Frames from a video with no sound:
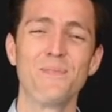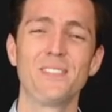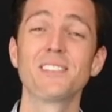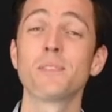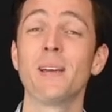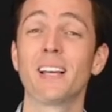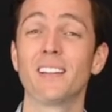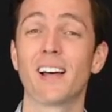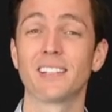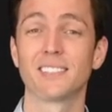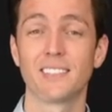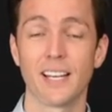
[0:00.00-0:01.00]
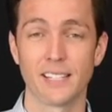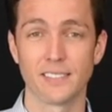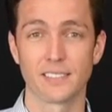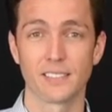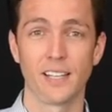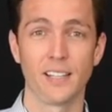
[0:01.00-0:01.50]
Doesn't make a lot of
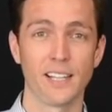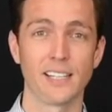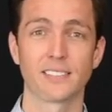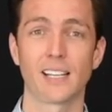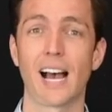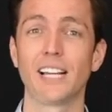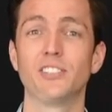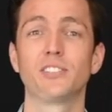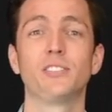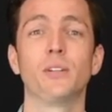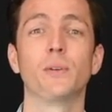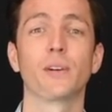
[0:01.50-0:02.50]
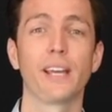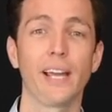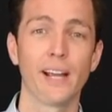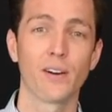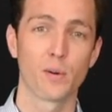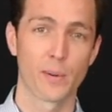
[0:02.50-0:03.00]
sense unless I just don't
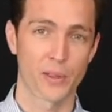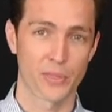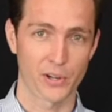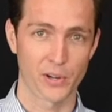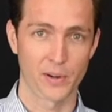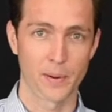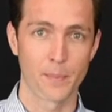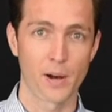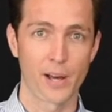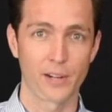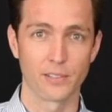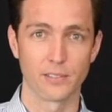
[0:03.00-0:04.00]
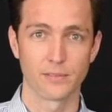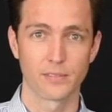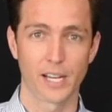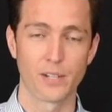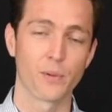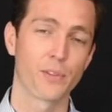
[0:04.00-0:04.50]
care about the current model.
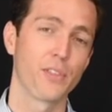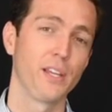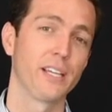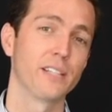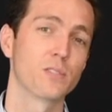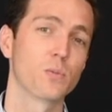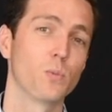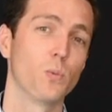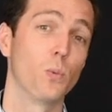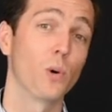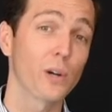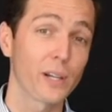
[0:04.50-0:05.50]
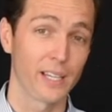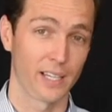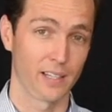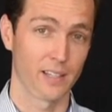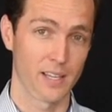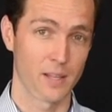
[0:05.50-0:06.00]
I don't think it's
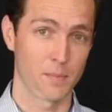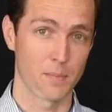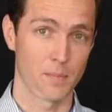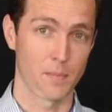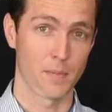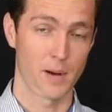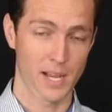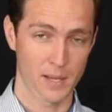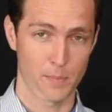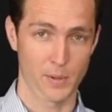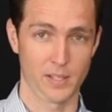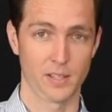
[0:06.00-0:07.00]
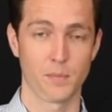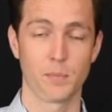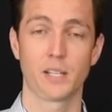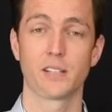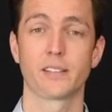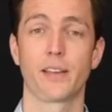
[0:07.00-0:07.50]
working in my opinion
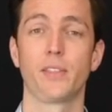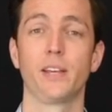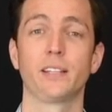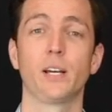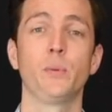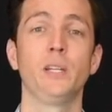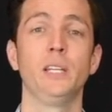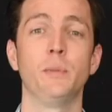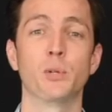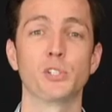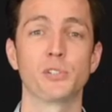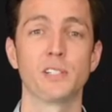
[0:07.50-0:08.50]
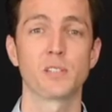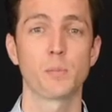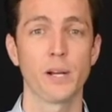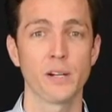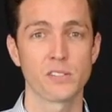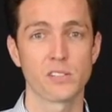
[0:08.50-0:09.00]
because I think that we need more
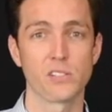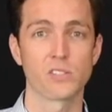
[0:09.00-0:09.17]
transparency.